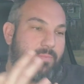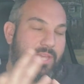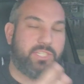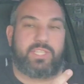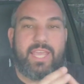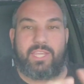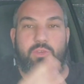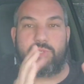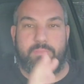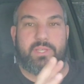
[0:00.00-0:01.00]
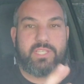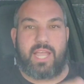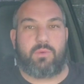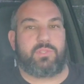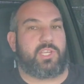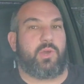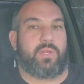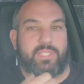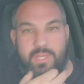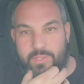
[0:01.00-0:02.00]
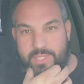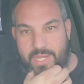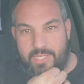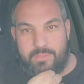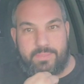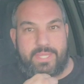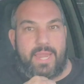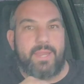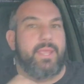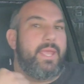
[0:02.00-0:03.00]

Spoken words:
I'm actually using my stock ones. I know I said I was getting some scent,